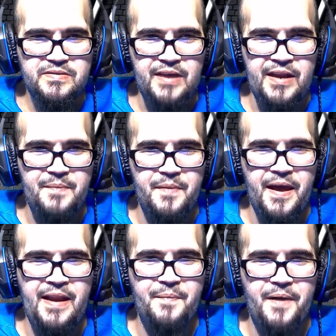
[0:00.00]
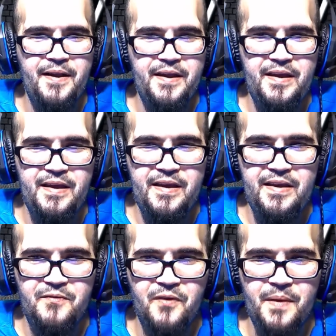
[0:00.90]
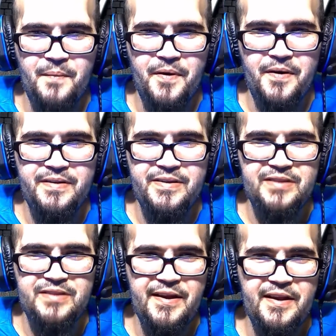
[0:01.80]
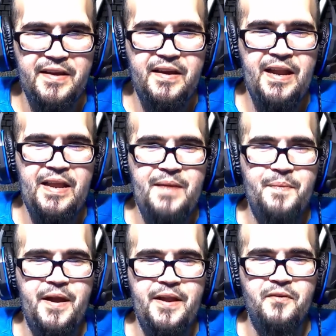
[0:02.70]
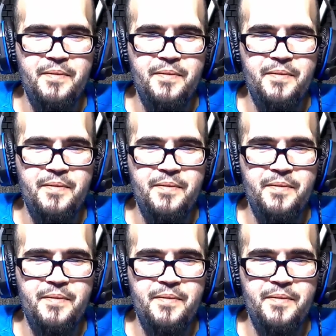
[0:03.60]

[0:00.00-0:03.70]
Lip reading: Anybody remember this lady? Anybody remember